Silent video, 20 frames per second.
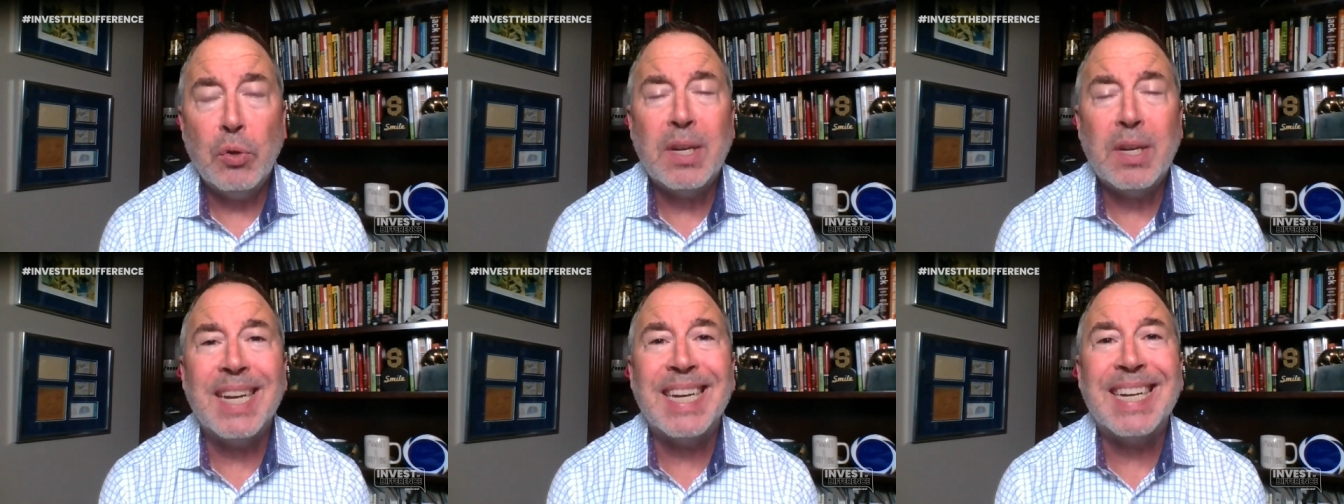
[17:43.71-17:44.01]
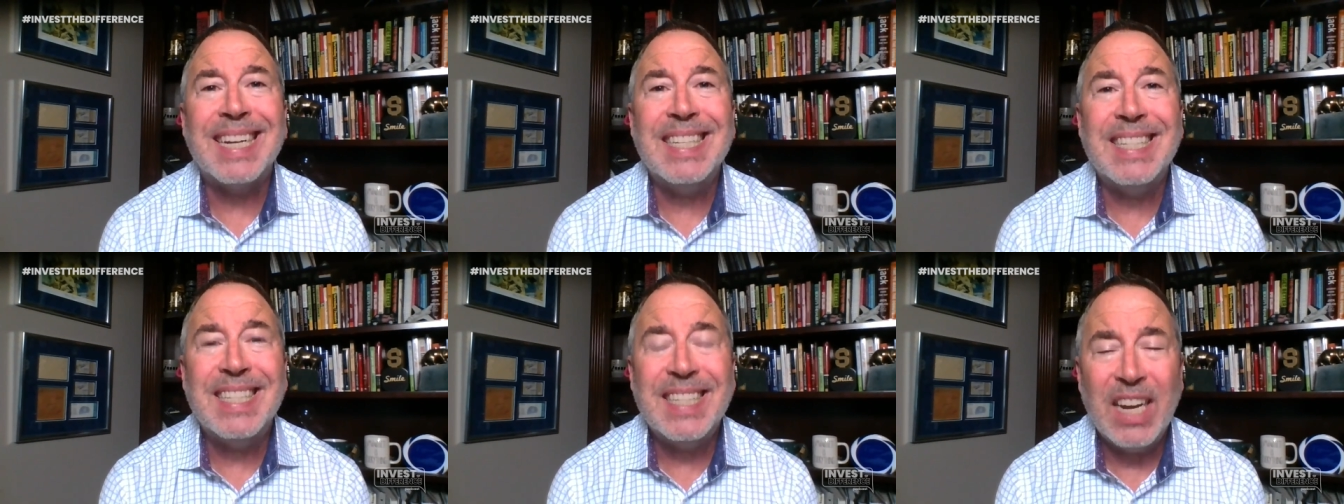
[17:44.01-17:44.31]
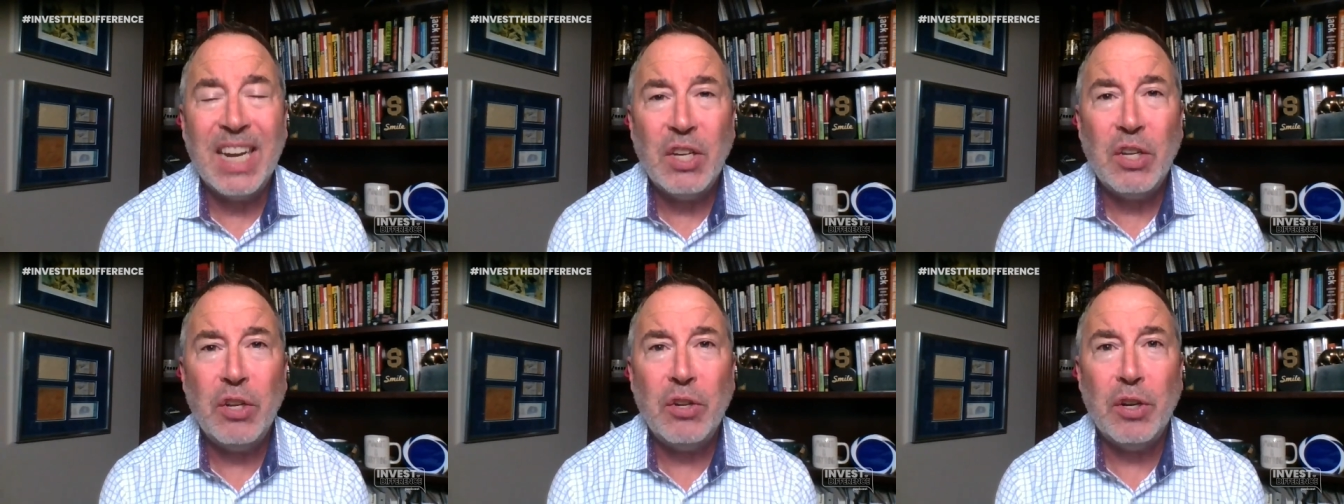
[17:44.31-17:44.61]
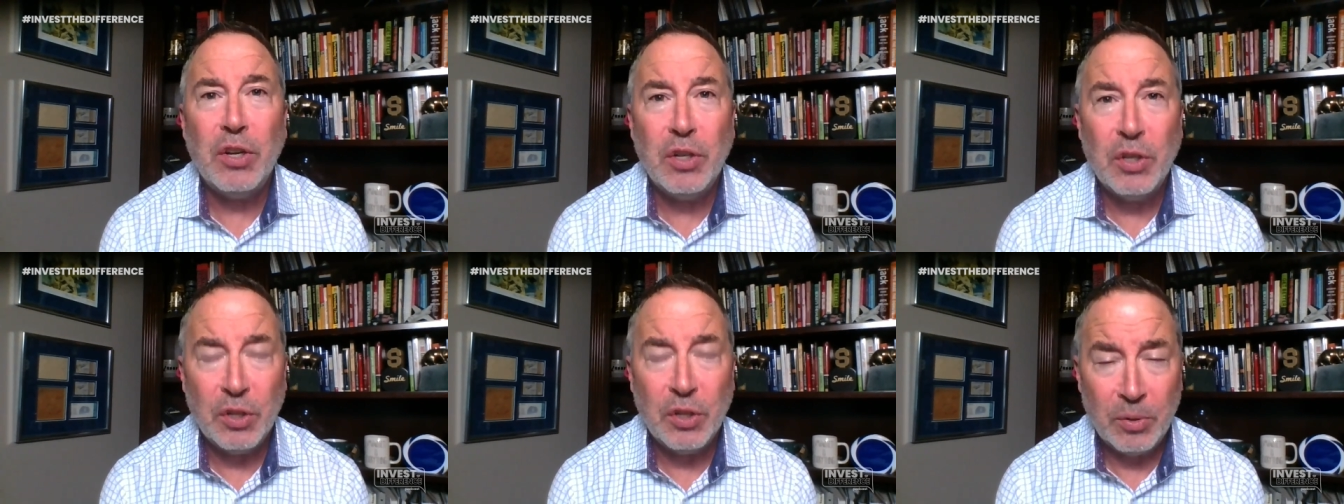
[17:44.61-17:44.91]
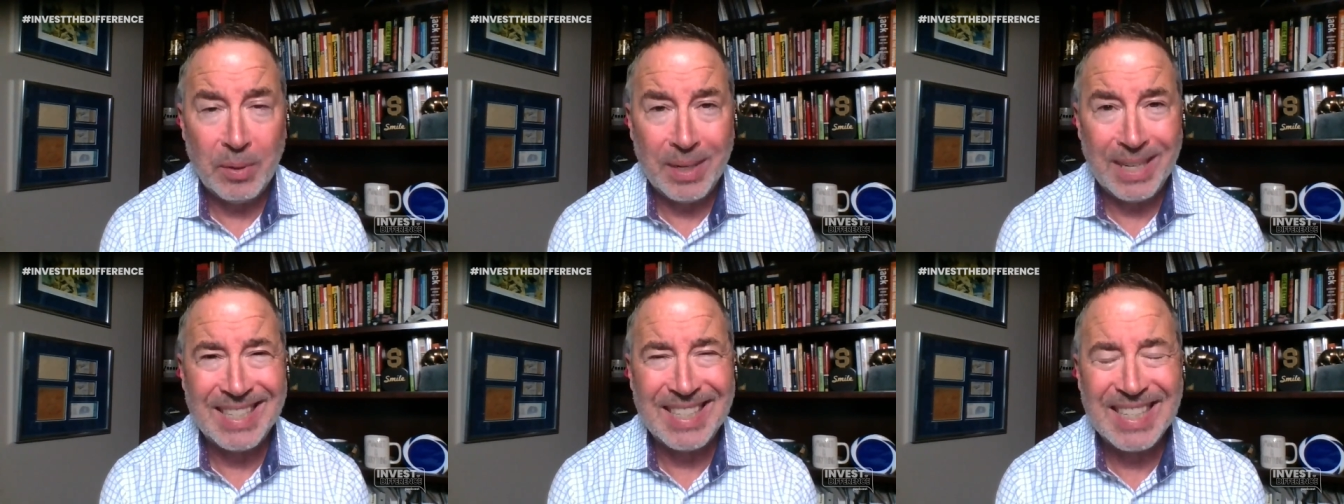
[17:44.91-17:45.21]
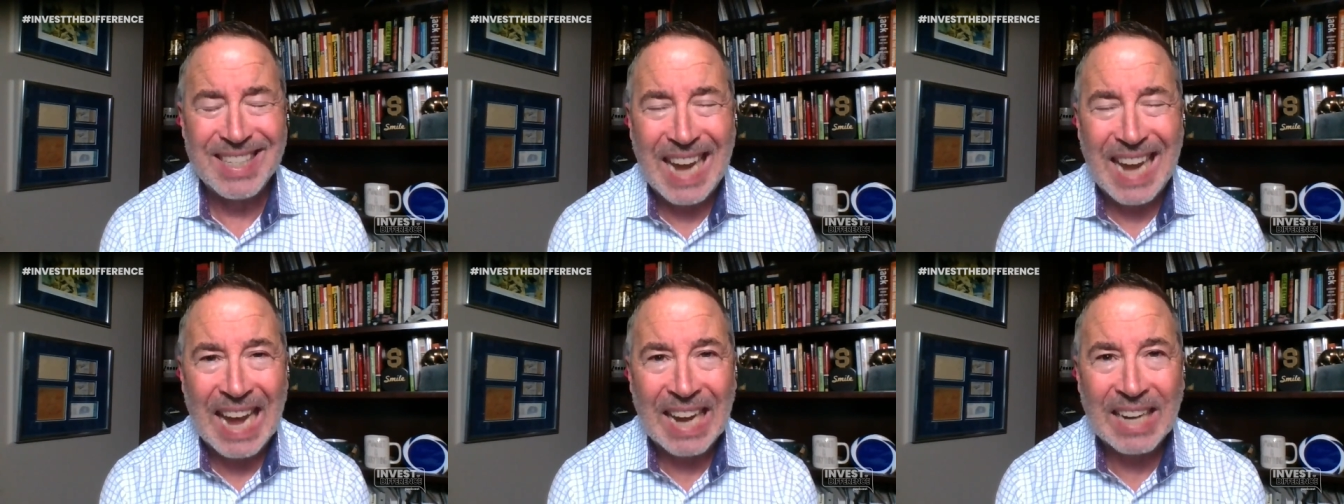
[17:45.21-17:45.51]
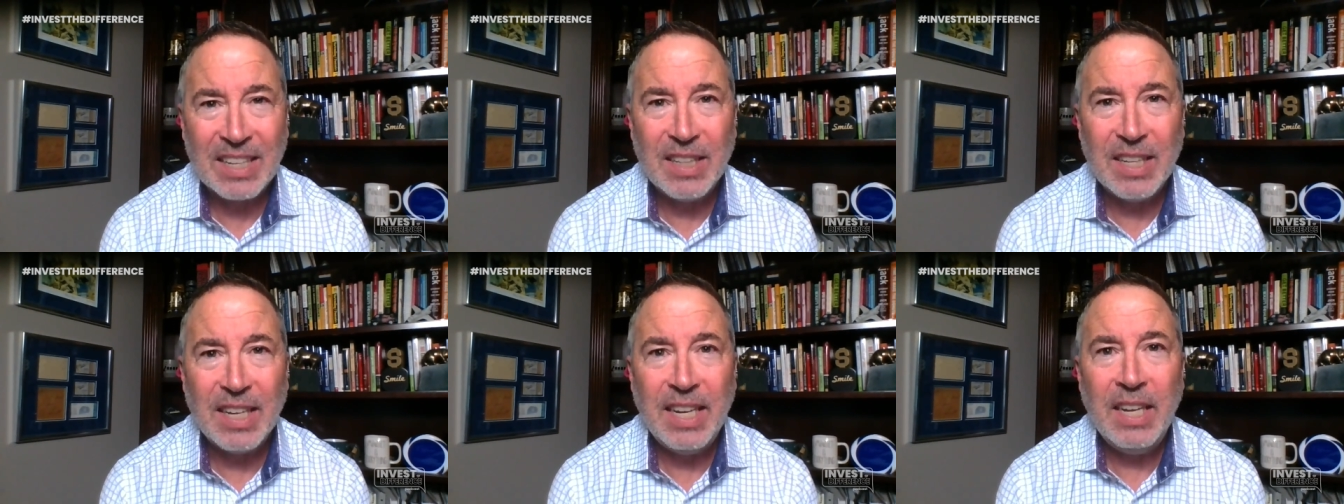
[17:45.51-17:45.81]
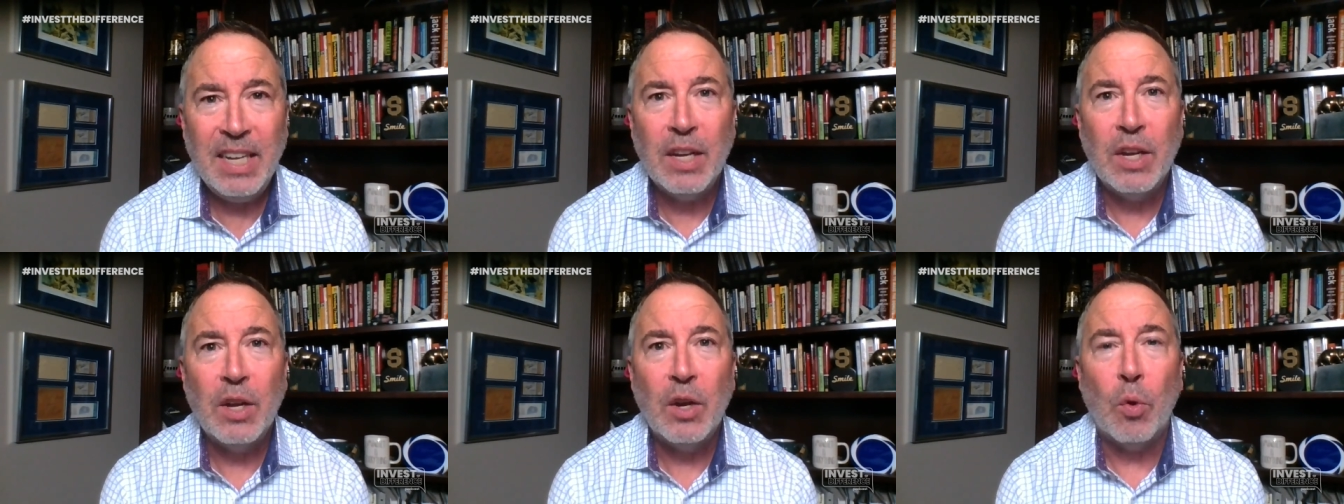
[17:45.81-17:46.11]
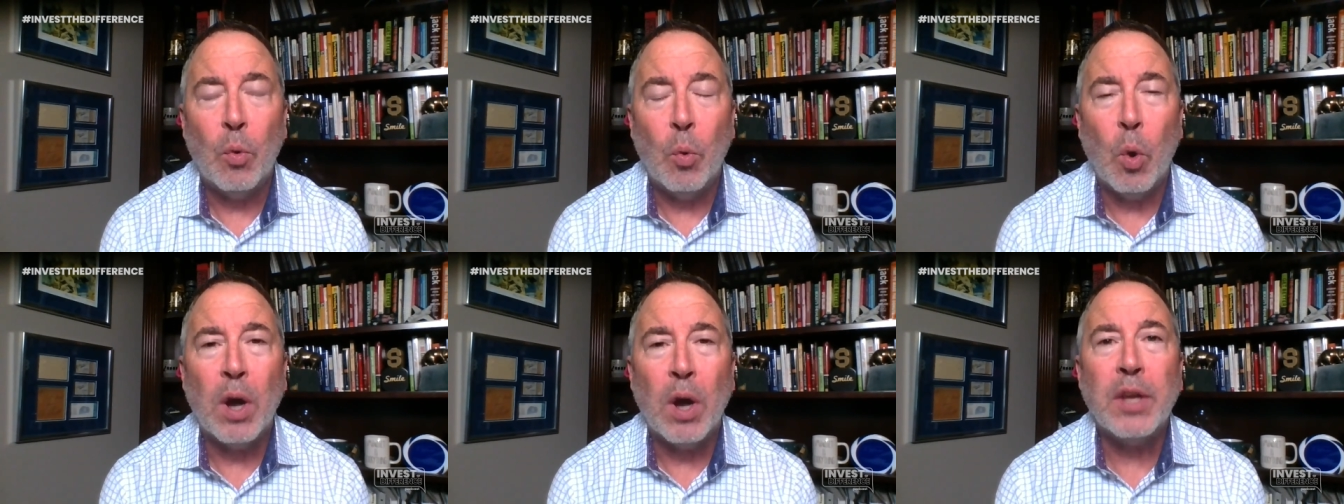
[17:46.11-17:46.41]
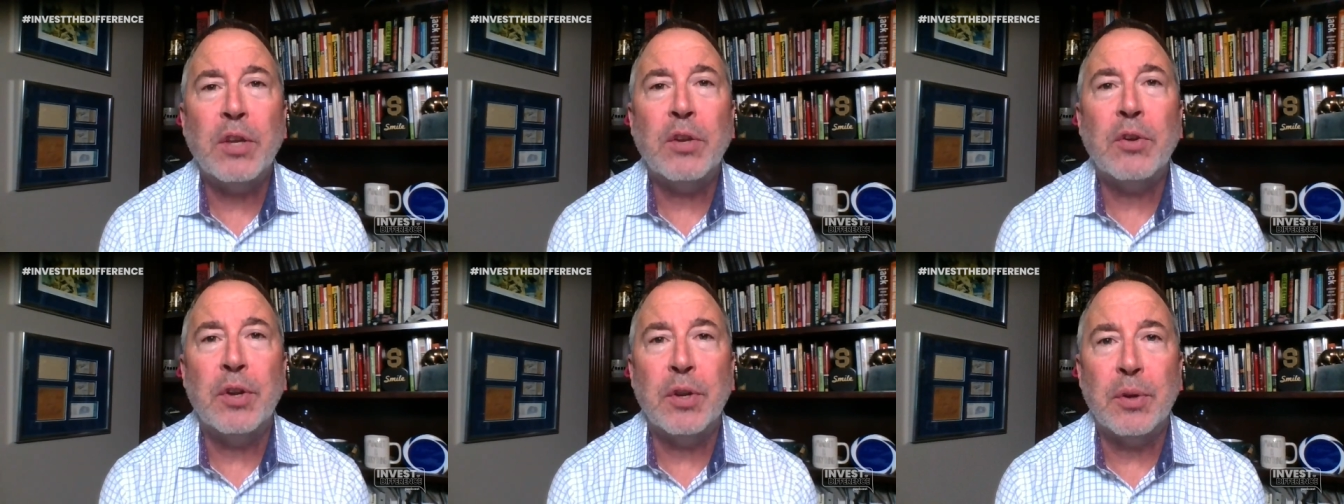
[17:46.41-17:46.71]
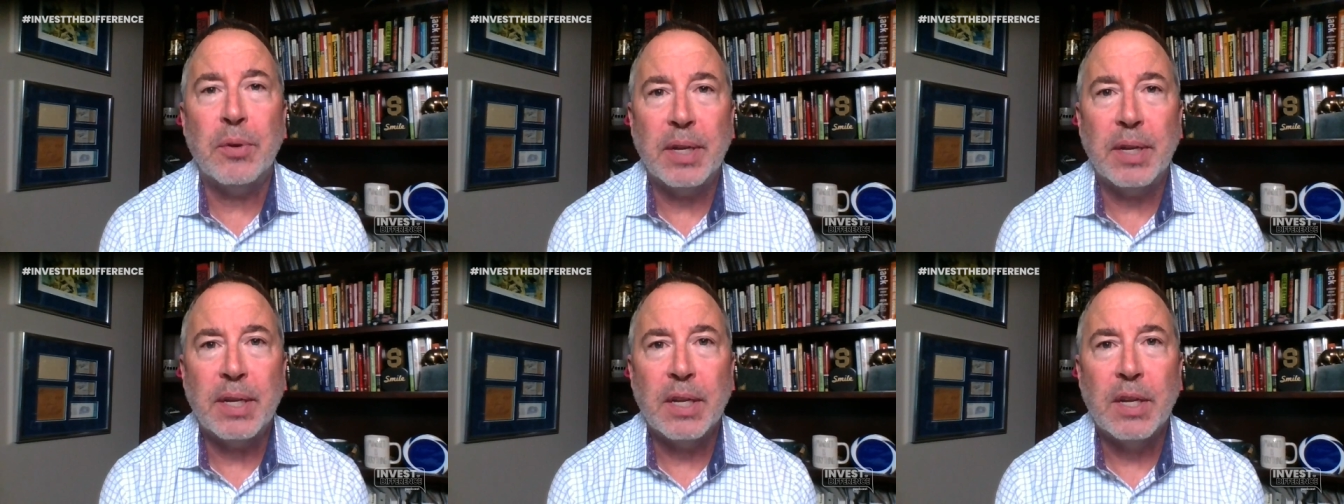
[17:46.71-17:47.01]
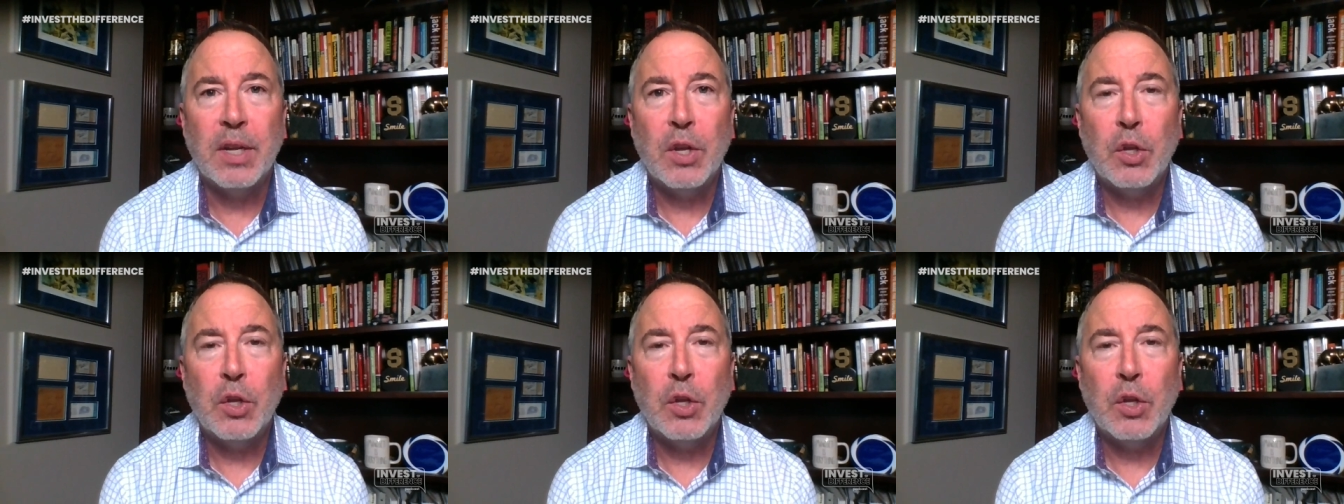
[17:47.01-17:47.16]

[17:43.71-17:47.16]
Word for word: can continue to do exactly what you're doing.